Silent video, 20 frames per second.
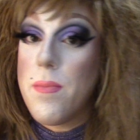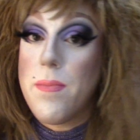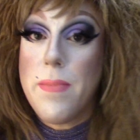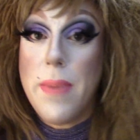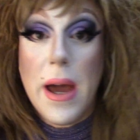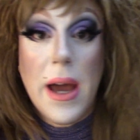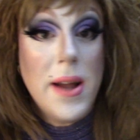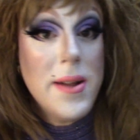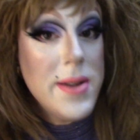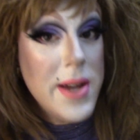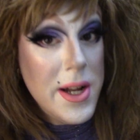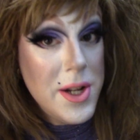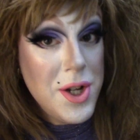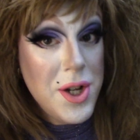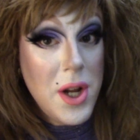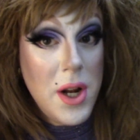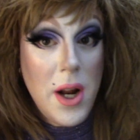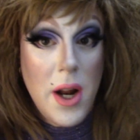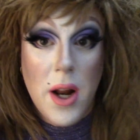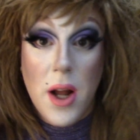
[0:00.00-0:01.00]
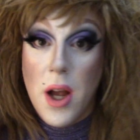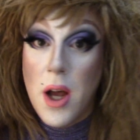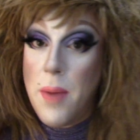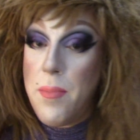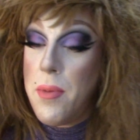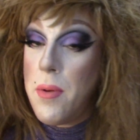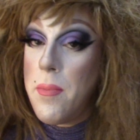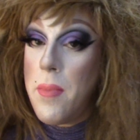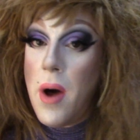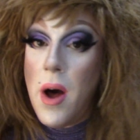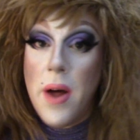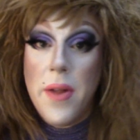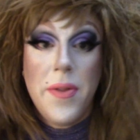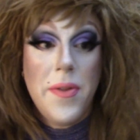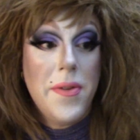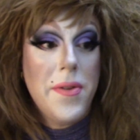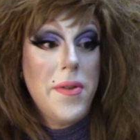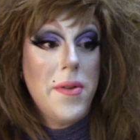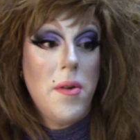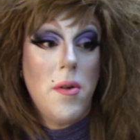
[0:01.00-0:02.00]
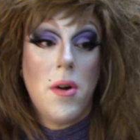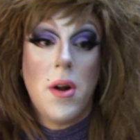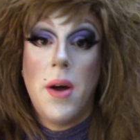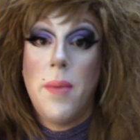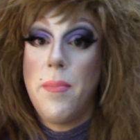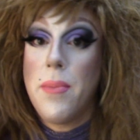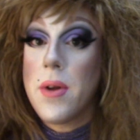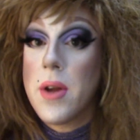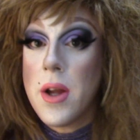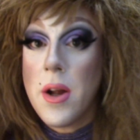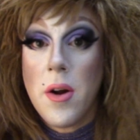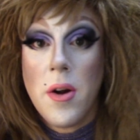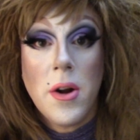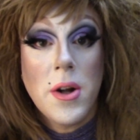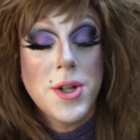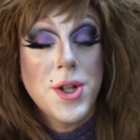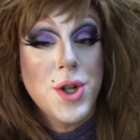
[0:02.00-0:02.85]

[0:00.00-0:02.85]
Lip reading: pay attention, in a couple months or a couple years,